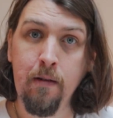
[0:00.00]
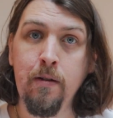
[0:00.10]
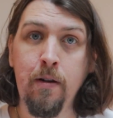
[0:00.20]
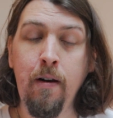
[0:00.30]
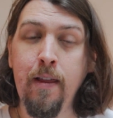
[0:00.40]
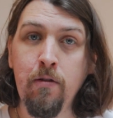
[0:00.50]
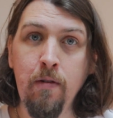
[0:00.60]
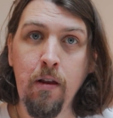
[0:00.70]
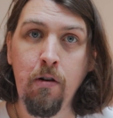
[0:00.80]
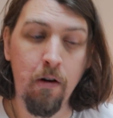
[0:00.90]
Sorry, that's
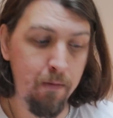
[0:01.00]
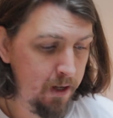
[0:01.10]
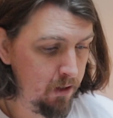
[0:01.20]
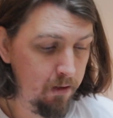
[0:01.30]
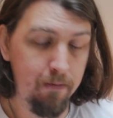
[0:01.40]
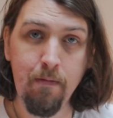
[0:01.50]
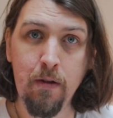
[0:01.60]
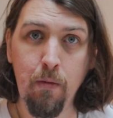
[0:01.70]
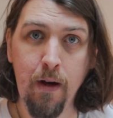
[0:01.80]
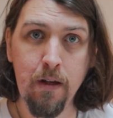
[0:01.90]
really throwing me. It's a
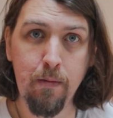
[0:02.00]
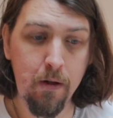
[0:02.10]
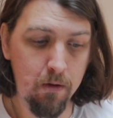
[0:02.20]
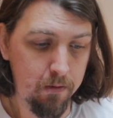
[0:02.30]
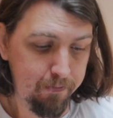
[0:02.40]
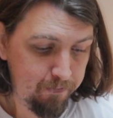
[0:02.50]
Wetherspoons.